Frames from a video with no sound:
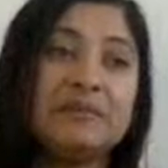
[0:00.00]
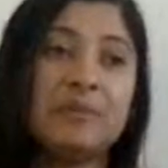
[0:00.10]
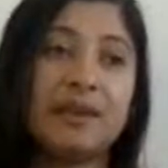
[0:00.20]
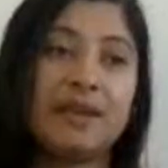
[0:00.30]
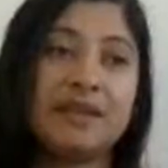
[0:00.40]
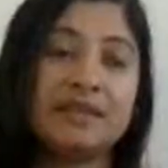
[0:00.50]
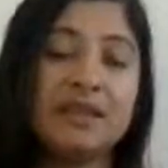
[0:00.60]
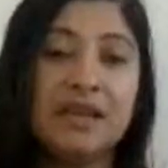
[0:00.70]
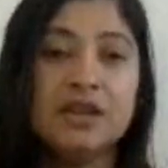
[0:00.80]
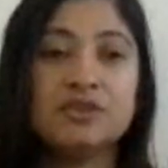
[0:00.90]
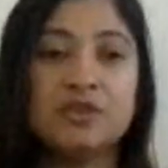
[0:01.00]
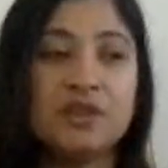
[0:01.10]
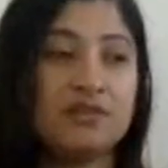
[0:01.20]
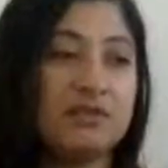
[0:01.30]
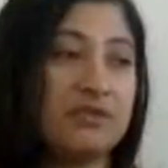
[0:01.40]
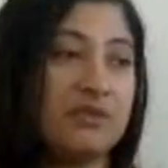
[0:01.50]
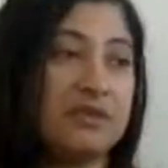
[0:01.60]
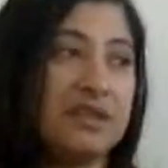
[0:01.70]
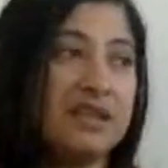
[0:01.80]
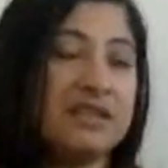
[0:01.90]
clean place, so
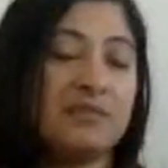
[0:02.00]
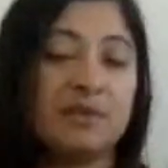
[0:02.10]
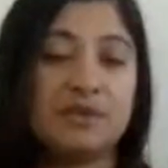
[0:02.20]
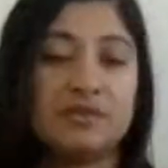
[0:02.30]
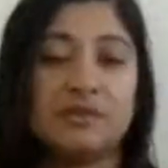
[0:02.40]
there's no dust,